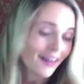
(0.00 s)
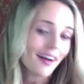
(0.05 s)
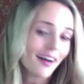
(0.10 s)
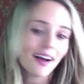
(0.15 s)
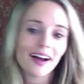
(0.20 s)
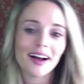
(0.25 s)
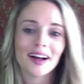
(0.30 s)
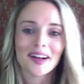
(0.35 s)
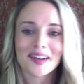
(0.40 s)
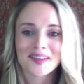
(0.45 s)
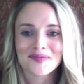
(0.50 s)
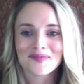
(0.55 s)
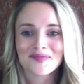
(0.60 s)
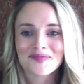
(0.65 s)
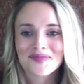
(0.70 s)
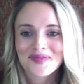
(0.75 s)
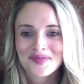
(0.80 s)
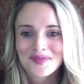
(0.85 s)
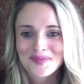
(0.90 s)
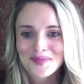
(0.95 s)

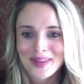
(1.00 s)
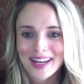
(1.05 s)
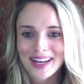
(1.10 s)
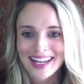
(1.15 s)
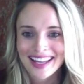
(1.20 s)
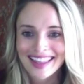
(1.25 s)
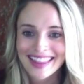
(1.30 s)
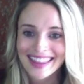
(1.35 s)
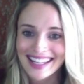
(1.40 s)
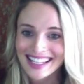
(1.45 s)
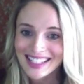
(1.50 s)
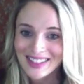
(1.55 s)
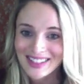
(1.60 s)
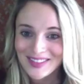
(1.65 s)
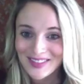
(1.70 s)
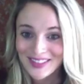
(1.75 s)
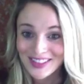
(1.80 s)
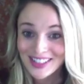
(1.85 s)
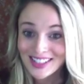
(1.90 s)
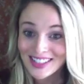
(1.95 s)
But thanks
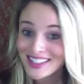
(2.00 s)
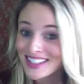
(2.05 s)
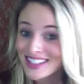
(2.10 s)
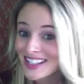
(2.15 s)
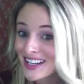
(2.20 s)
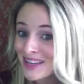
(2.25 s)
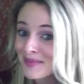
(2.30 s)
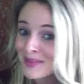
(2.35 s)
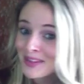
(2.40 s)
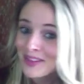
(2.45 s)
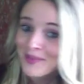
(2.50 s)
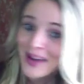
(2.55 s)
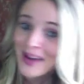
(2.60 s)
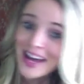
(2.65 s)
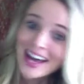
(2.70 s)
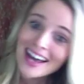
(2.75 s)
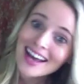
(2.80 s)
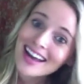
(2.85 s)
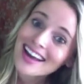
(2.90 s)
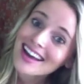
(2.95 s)
for coming
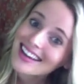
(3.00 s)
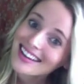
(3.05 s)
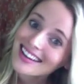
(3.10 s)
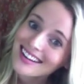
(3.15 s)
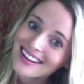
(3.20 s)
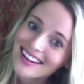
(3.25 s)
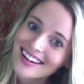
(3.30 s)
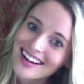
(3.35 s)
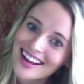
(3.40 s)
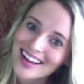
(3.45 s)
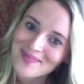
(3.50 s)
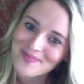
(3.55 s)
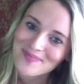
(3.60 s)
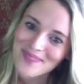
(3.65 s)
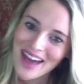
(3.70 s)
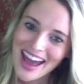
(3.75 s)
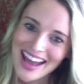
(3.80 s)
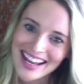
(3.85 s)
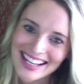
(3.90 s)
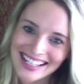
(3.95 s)
by. All right,
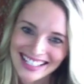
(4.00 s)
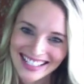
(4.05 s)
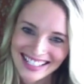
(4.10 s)
bye.